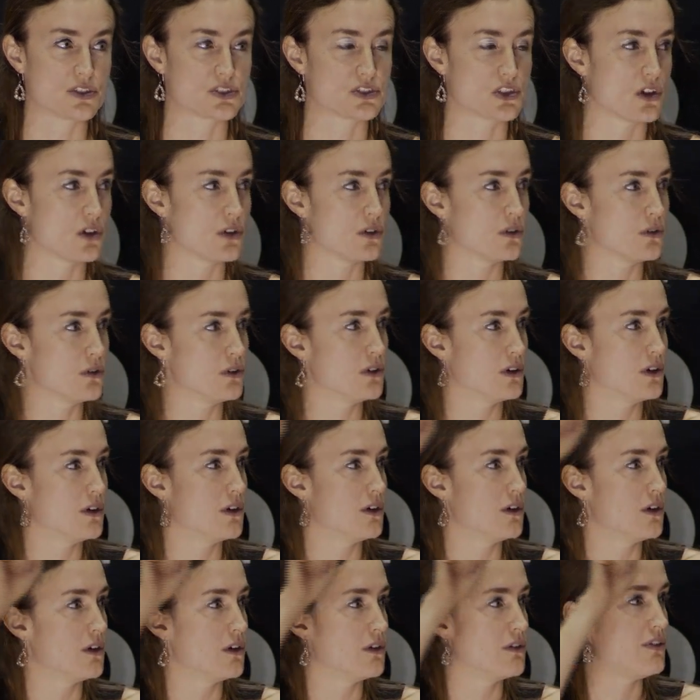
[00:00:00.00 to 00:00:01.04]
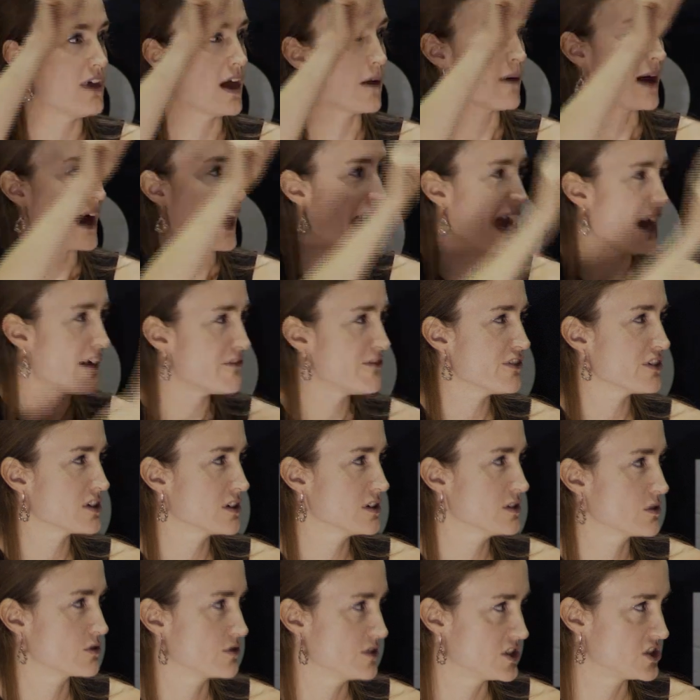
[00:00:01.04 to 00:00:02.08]
So there were
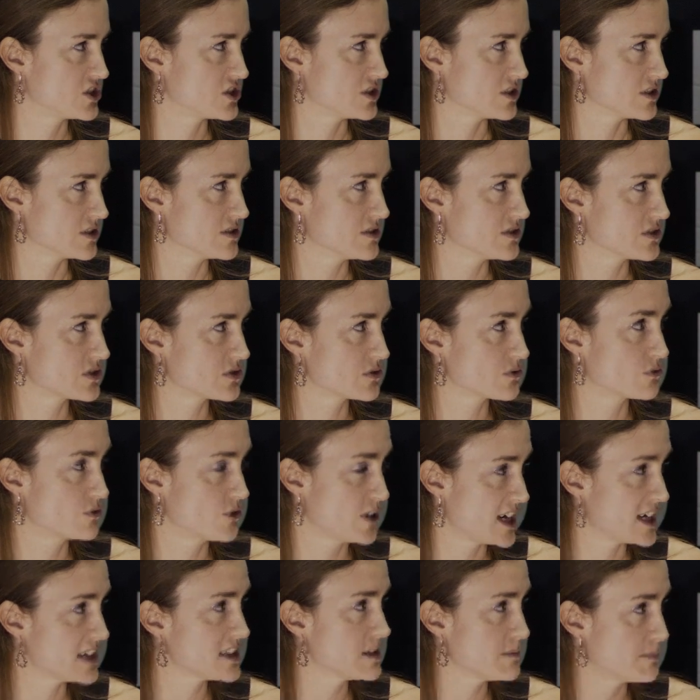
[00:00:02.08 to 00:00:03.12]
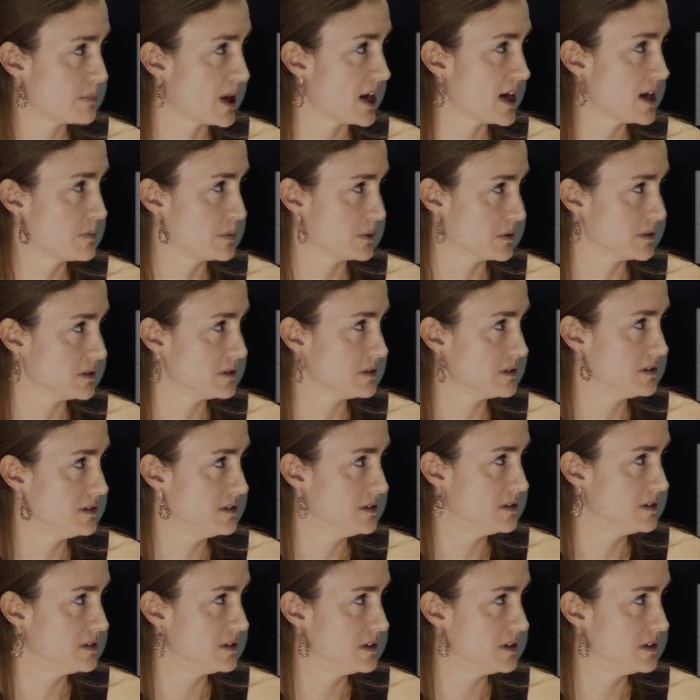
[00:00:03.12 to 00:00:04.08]
African Christians reading the Bible